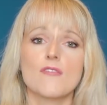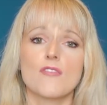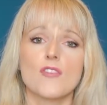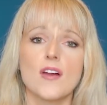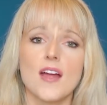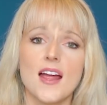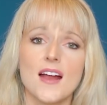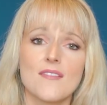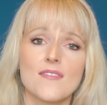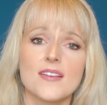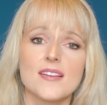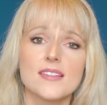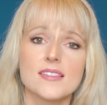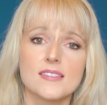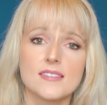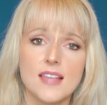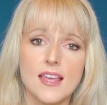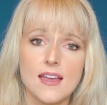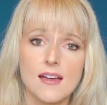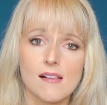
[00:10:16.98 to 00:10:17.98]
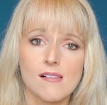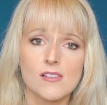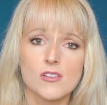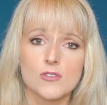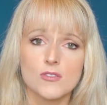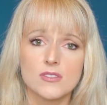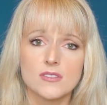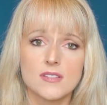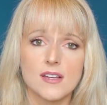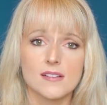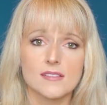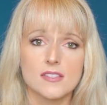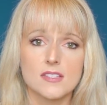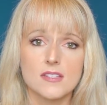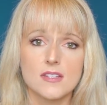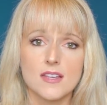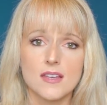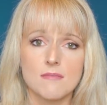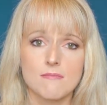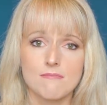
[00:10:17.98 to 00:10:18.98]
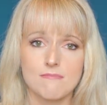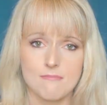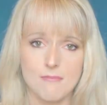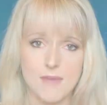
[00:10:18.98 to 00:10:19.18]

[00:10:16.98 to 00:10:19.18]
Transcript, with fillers: for every sale your sales team